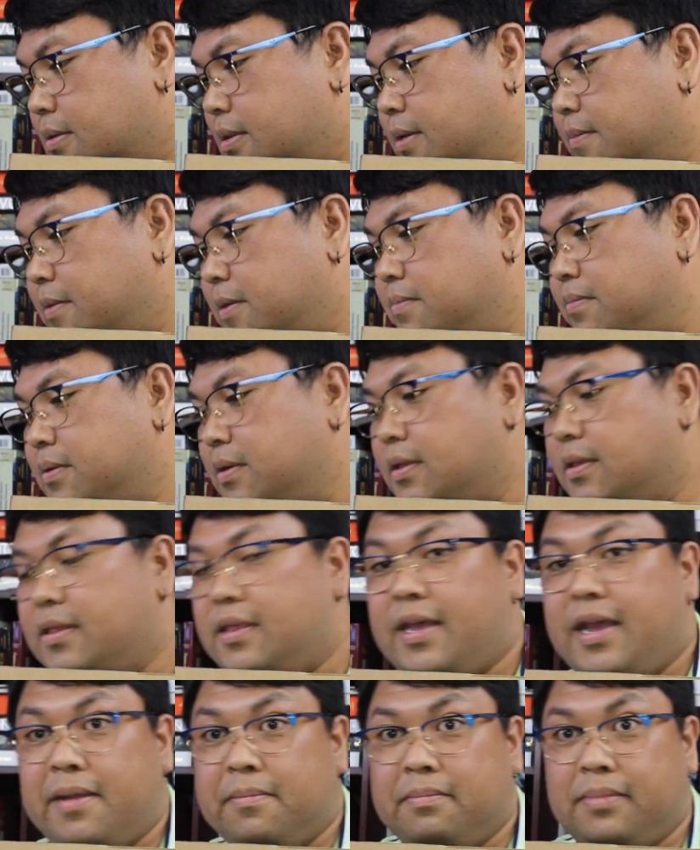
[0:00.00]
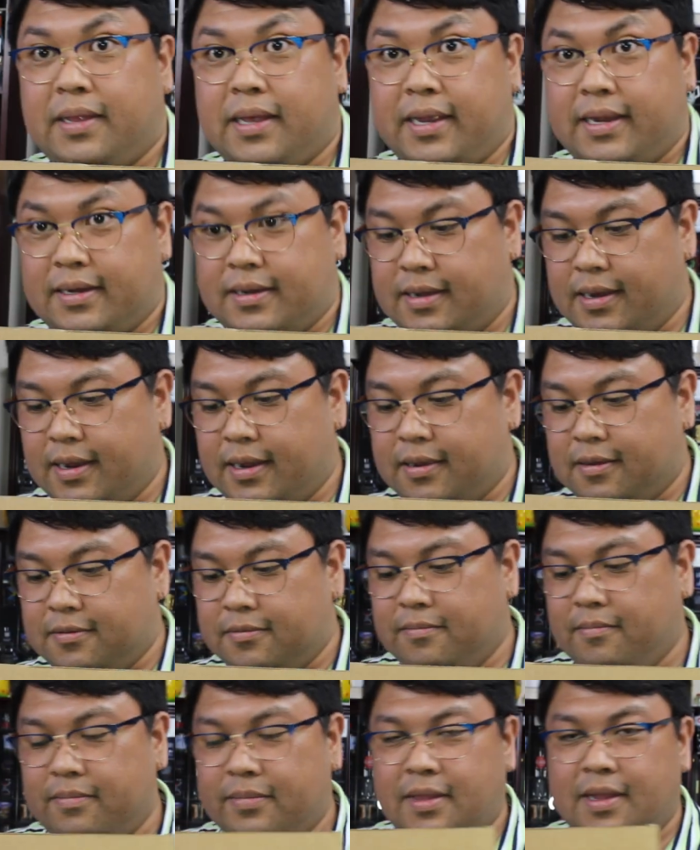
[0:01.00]
Let me put that blade
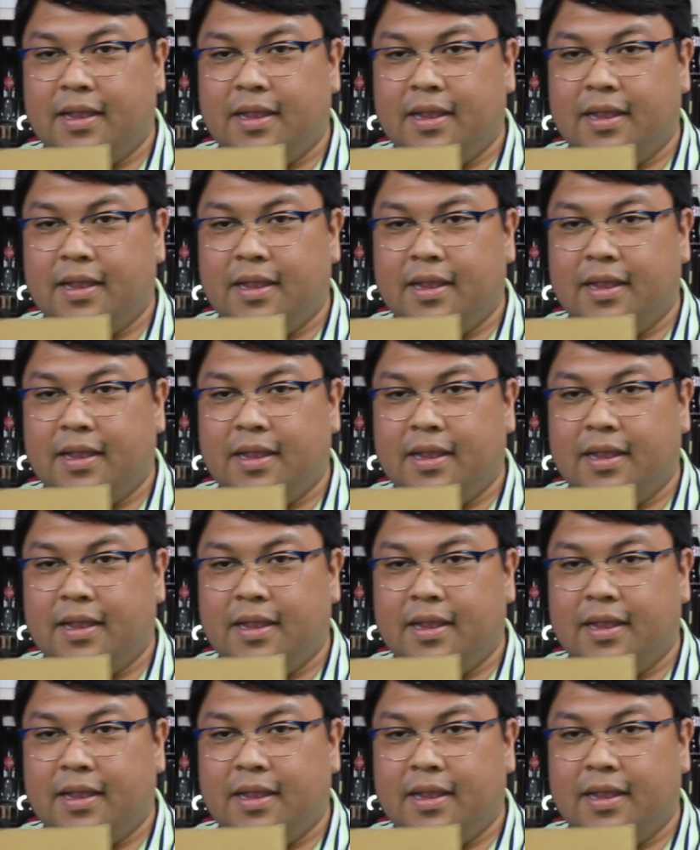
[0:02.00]
down.